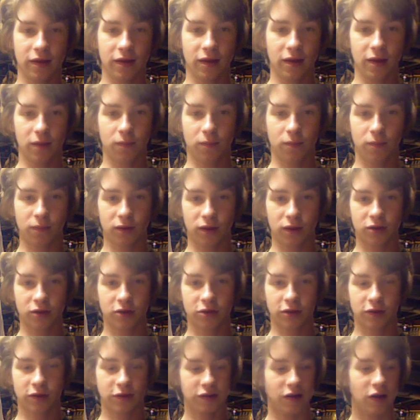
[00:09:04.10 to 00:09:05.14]
the
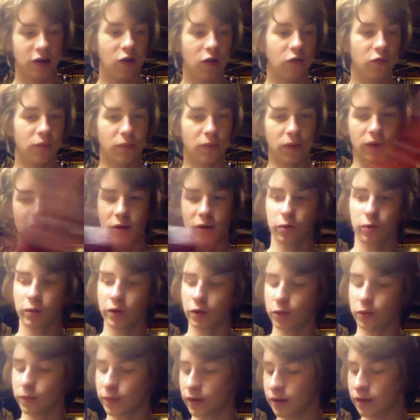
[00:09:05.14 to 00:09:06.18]
plunger itself, but it
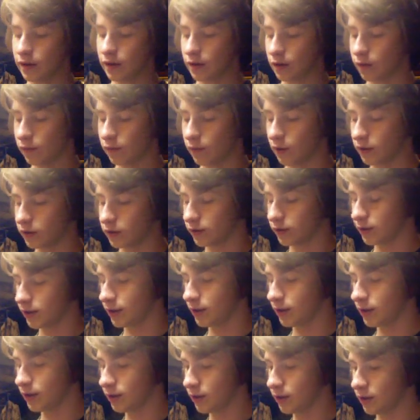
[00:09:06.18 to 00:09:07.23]
will be there
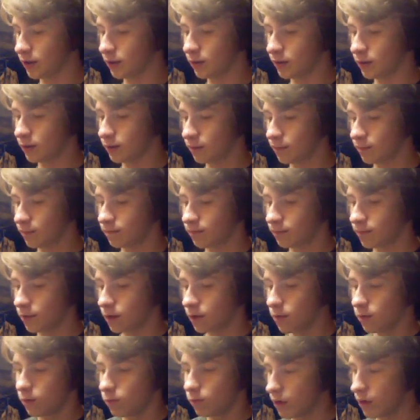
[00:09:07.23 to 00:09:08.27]
eventually.
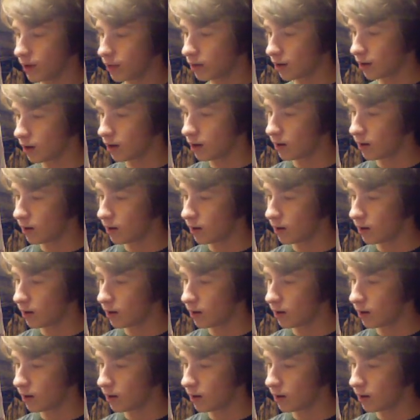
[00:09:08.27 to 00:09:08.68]
With